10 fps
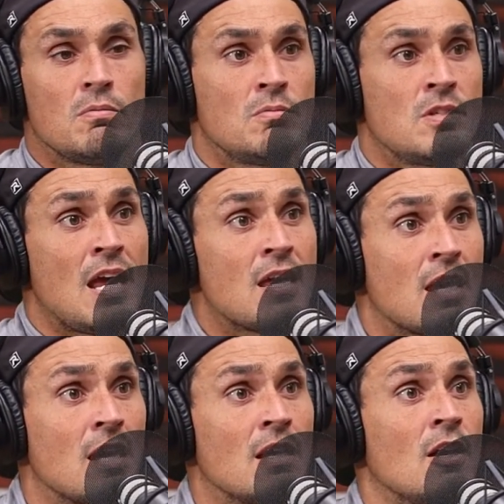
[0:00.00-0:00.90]
take
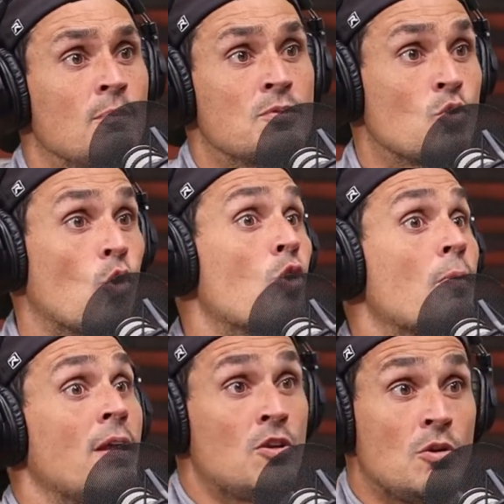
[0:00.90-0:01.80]
in and absorb
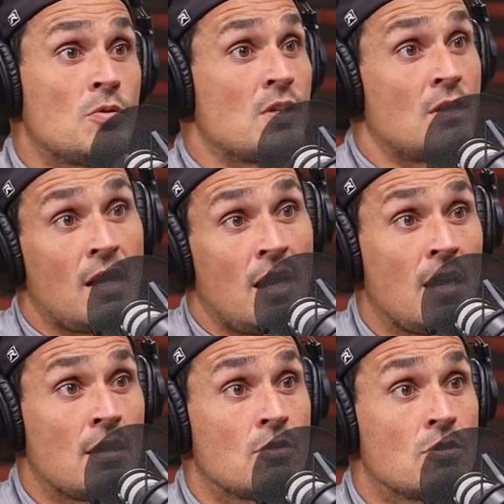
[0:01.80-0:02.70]
and use at that
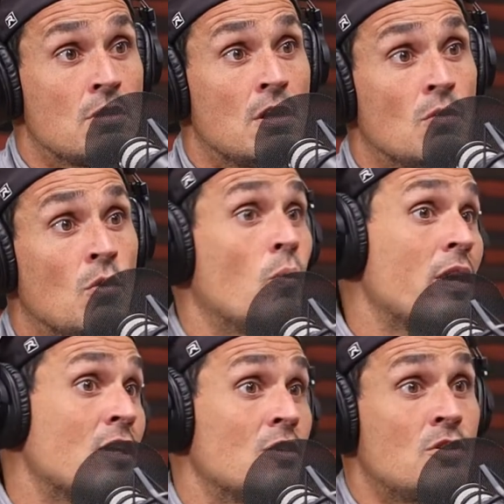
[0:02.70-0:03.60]
age, what
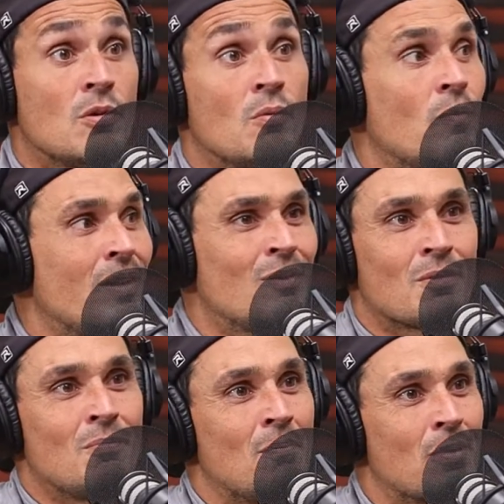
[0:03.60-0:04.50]
we could do. We don't
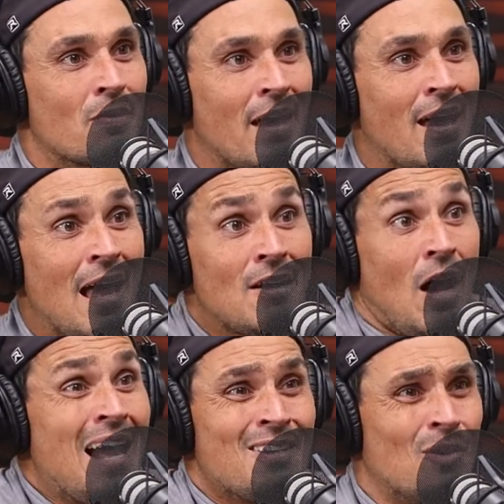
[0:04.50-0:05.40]
remember that.
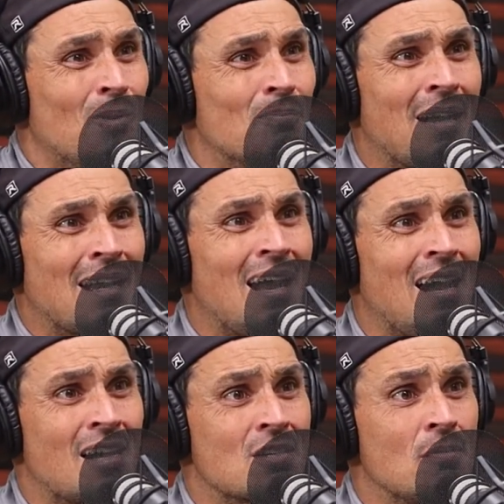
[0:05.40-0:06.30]
I don't, my
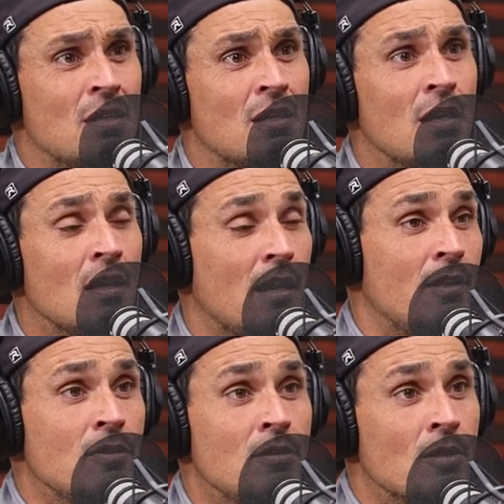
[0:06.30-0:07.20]
gosh. I mean, I
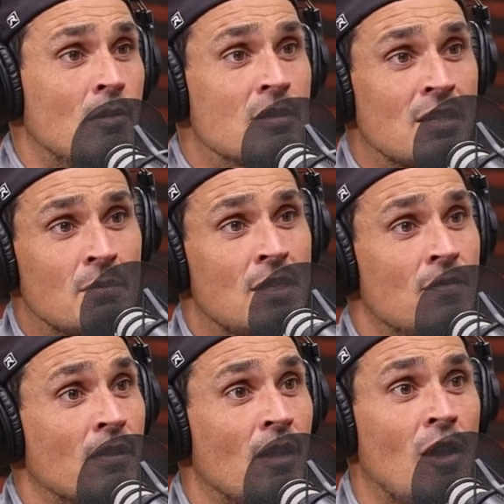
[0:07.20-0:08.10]
know you don't, because that was
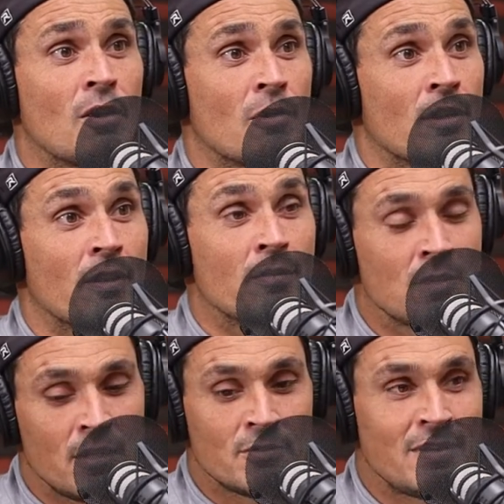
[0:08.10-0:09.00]
even longer ago. It was
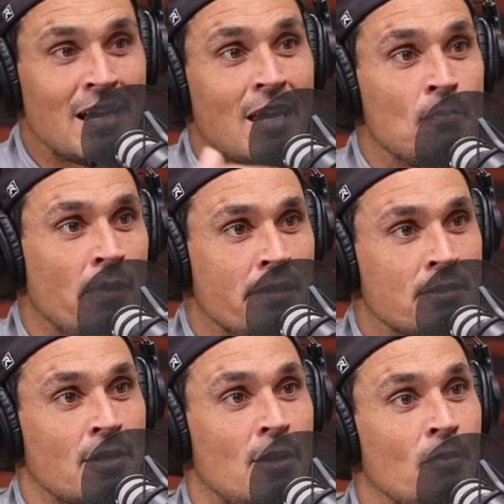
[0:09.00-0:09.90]
another decade plus
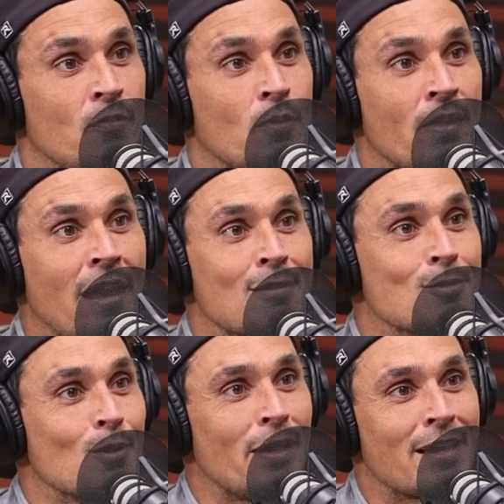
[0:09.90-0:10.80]
ago before that.
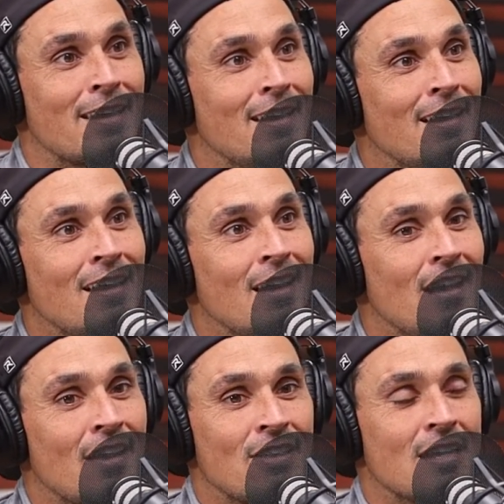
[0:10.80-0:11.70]
So like,
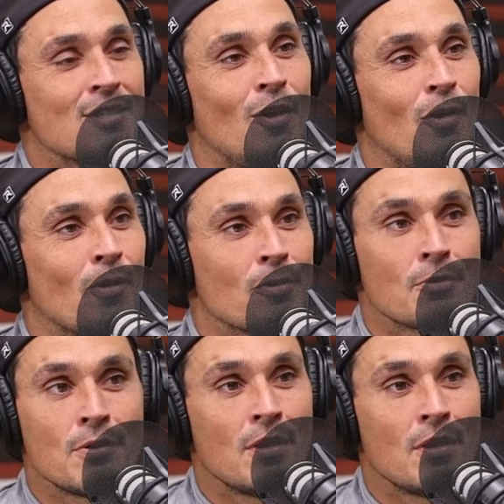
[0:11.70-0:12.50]
I think it's hard.